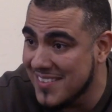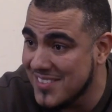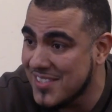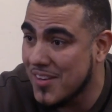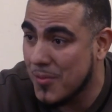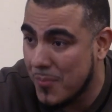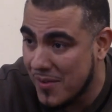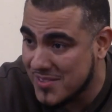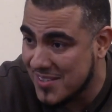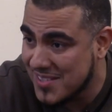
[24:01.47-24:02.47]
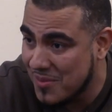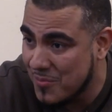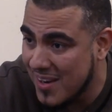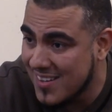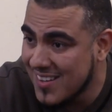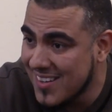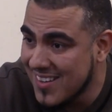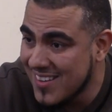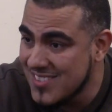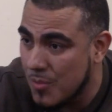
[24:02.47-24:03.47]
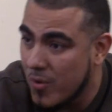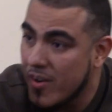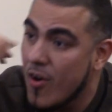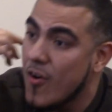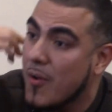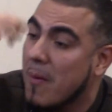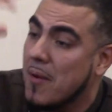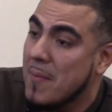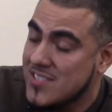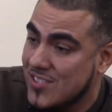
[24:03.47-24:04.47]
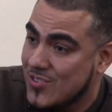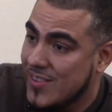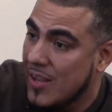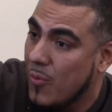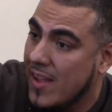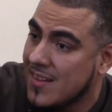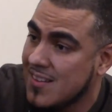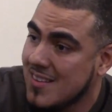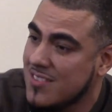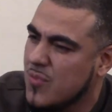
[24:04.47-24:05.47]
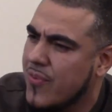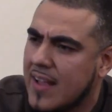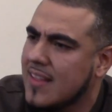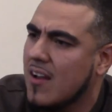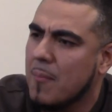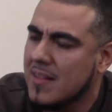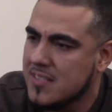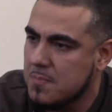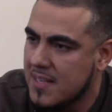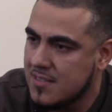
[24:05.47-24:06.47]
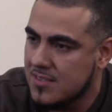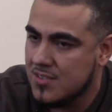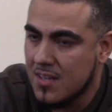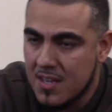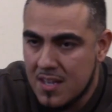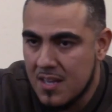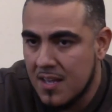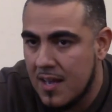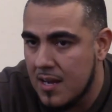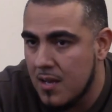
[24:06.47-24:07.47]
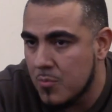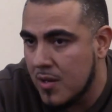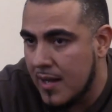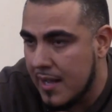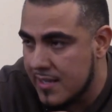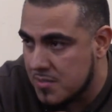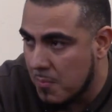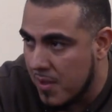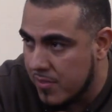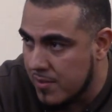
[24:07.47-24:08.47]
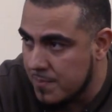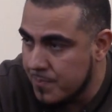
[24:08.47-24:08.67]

and the seed of the Prophet, right? Someone heard about a messenger and they went to find out about this message. Alhamdulillah, his mother,